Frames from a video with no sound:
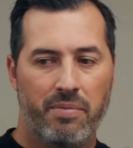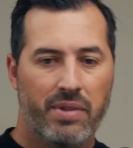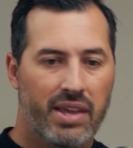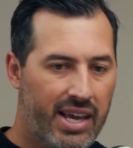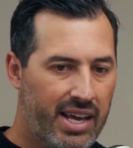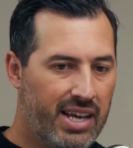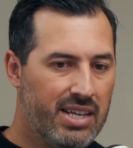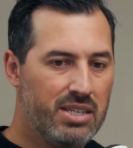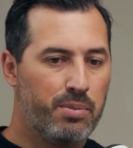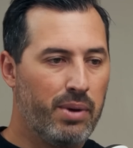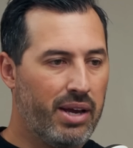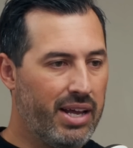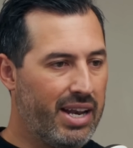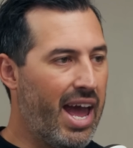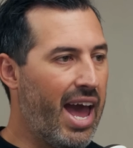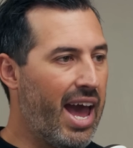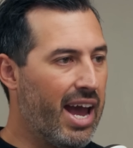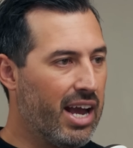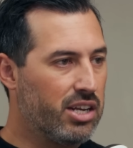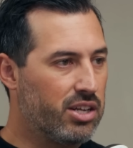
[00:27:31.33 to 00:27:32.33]
He's being
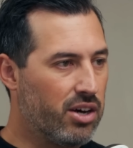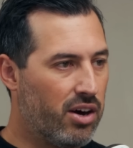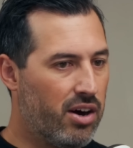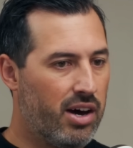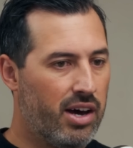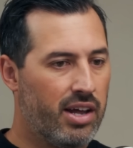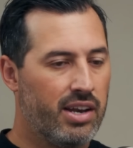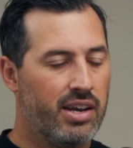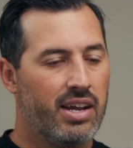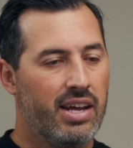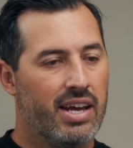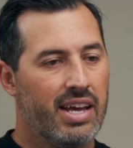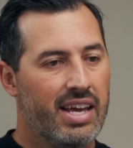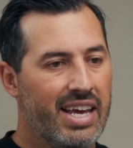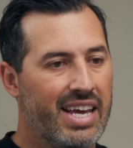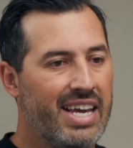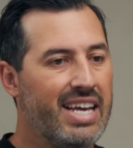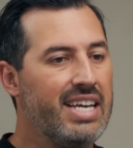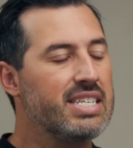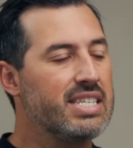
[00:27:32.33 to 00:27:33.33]
egged on.
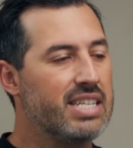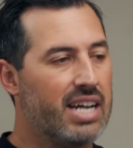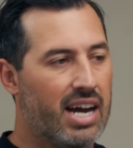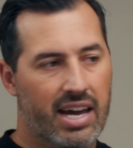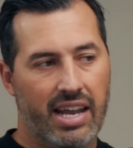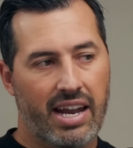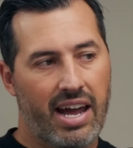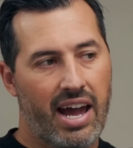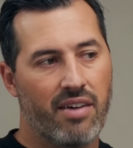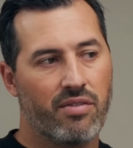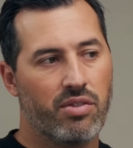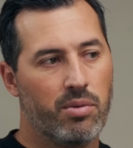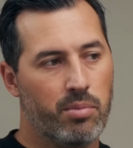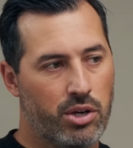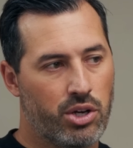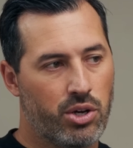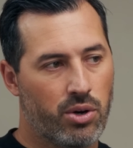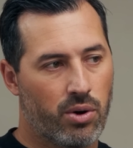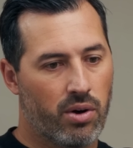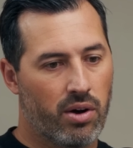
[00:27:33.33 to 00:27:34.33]
He's not going to have the
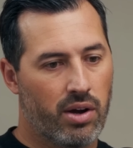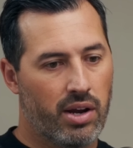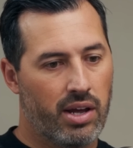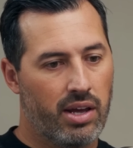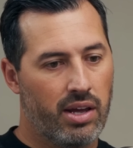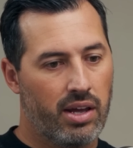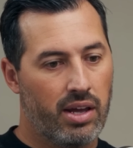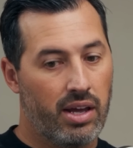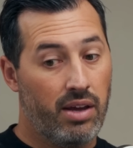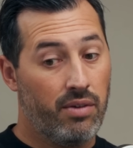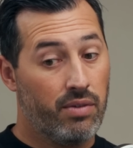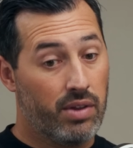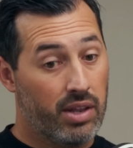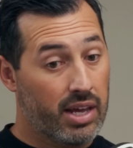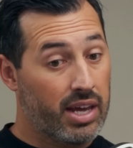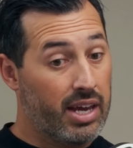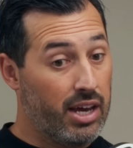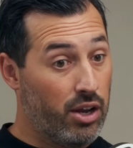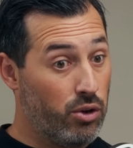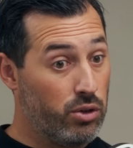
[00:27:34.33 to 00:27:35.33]
maturity, even
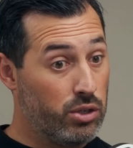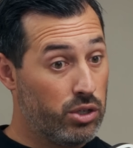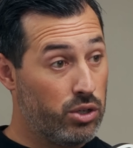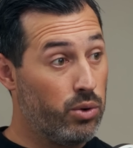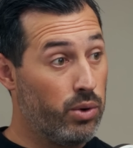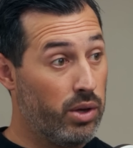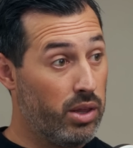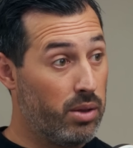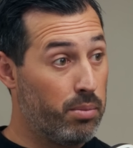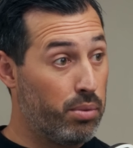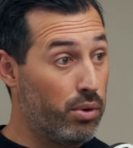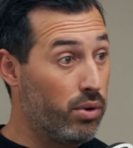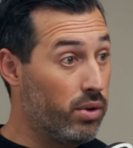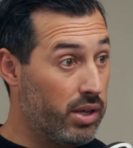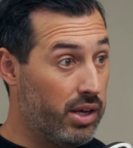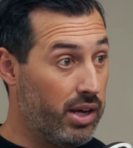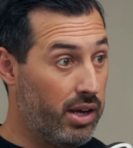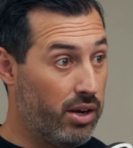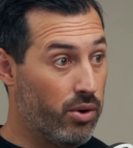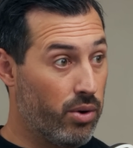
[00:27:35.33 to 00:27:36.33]
the kid who's doing the
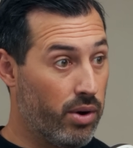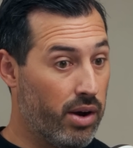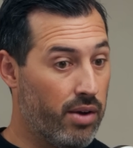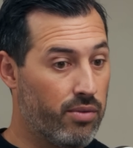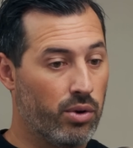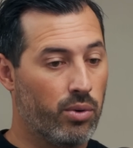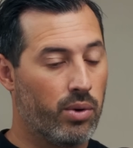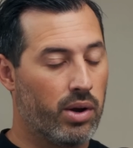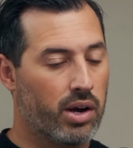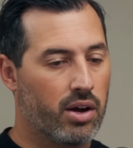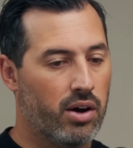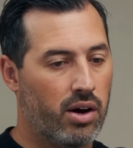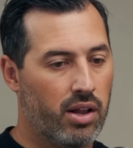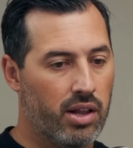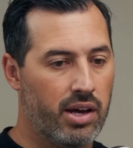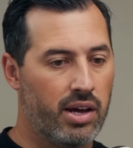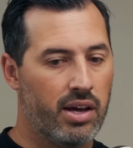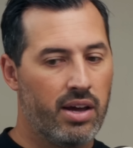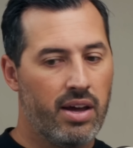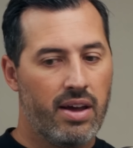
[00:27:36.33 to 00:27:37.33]
bullying or whatever you want to
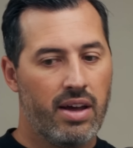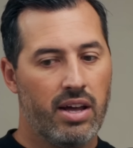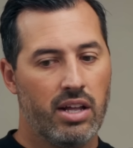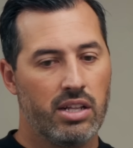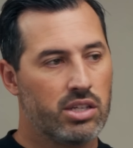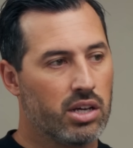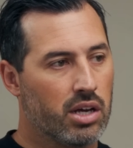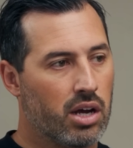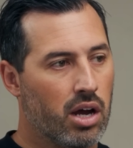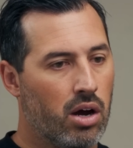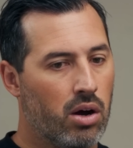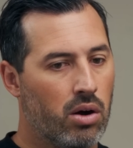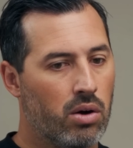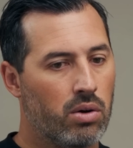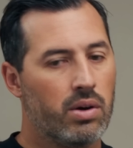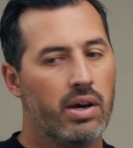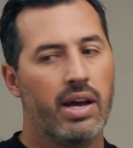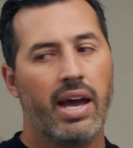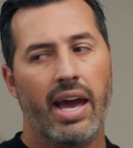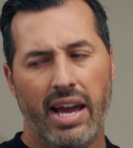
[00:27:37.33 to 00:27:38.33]
call it, to
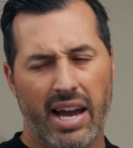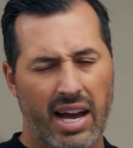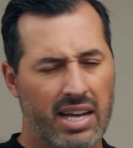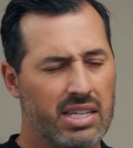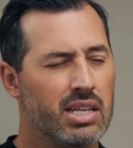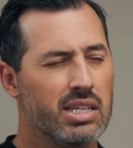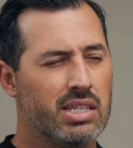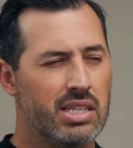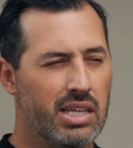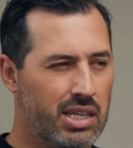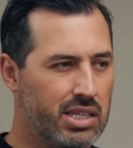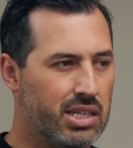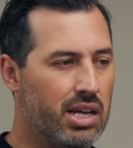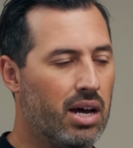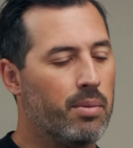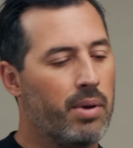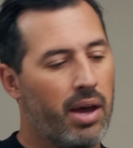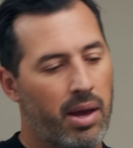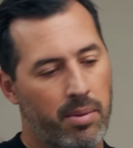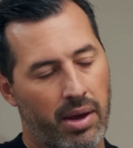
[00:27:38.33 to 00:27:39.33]
go, hey guys, let's ease
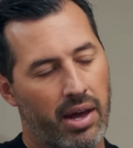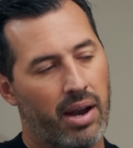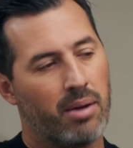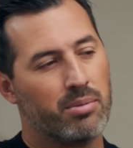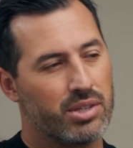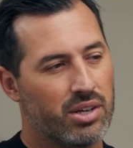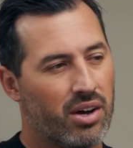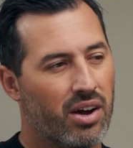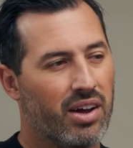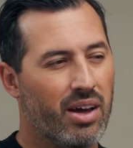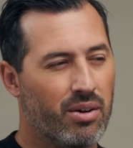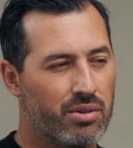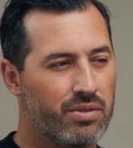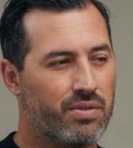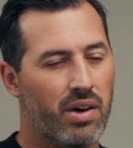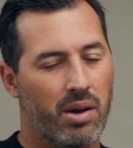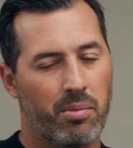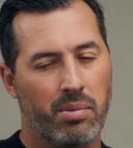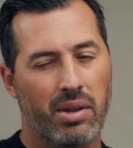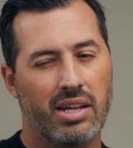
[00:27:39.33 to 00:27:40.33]
up. Hey man, I'm sorry, that was
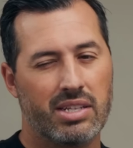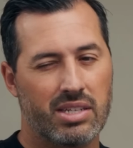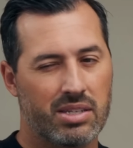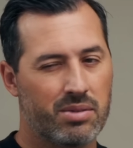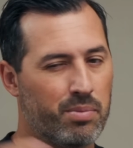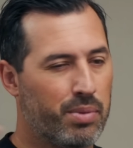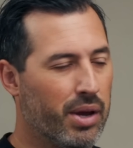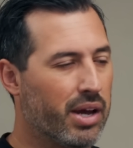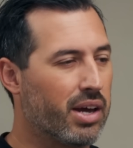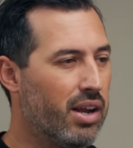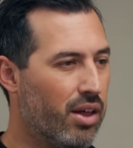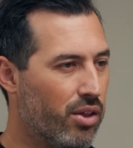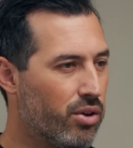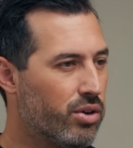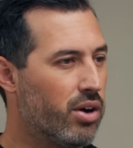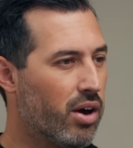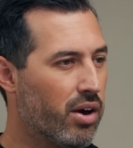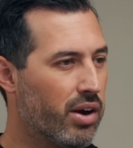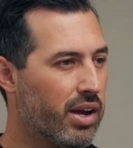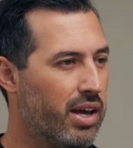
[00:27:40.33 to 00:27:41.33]
funny, but let's pick another
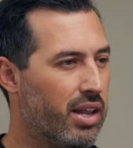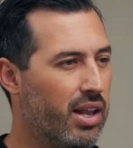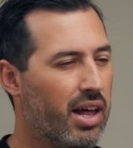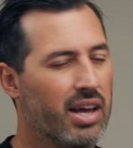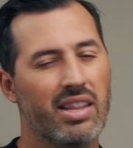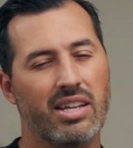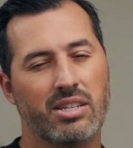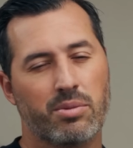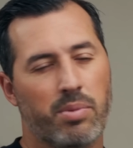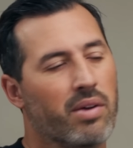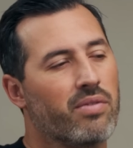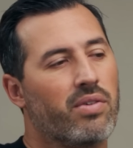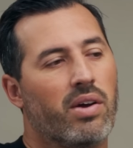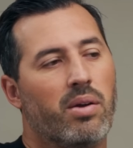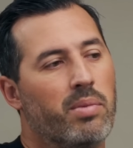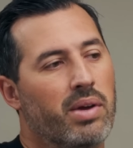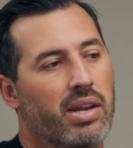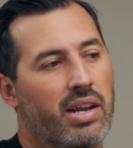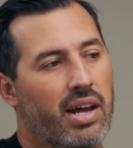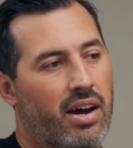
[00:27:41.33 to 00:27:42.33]
target. Like, let's make fun
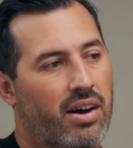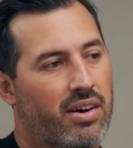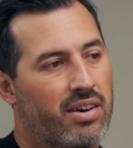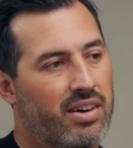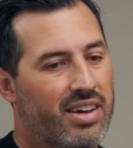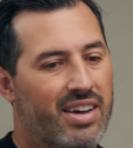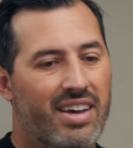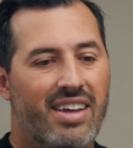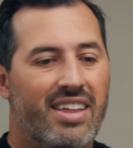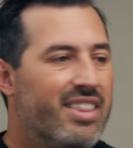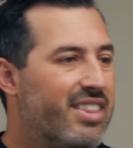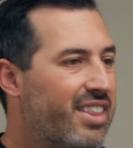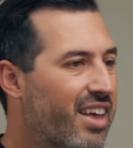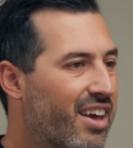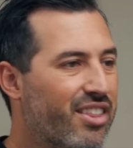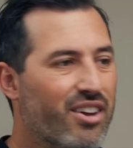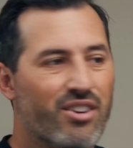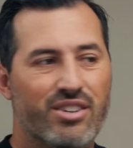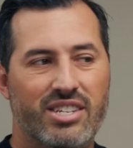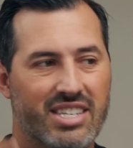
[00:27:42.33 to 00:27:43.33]
of me now. They're